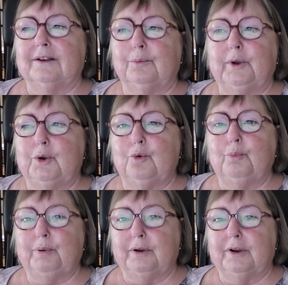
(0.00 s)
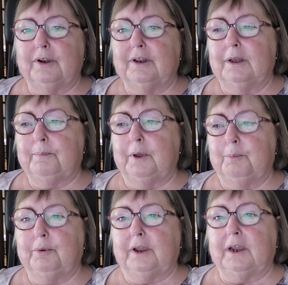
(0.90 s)
we all put a
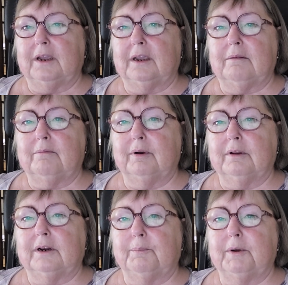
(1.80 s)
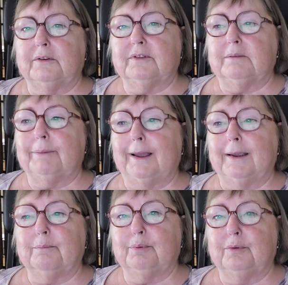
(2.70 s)
brick in a polythene
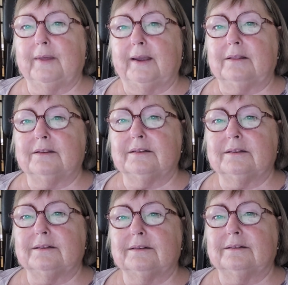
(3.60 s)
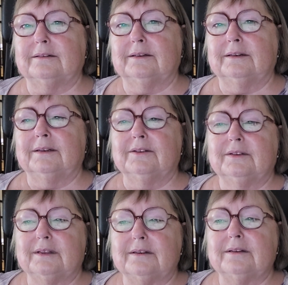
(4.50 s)
bag and put that in the cistern.
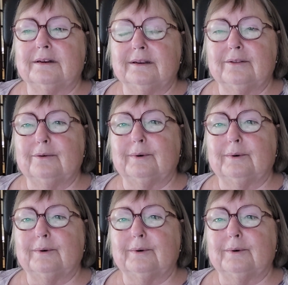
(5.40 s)
So that's another